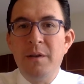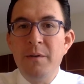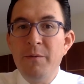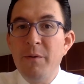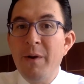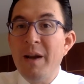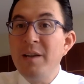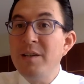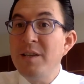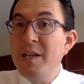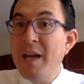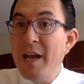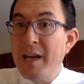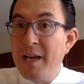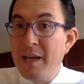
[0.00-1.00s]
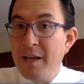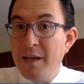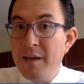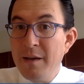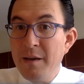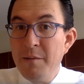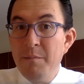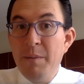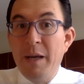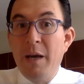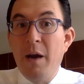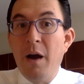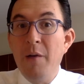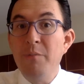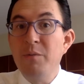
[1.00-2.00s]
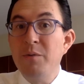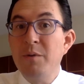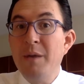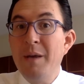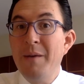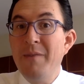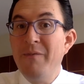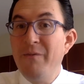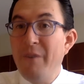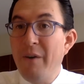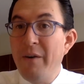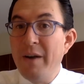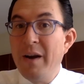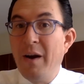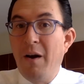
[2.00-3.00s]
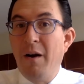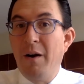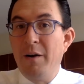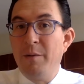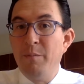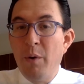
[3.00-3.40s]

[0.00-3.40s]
differentiating becomes very hard,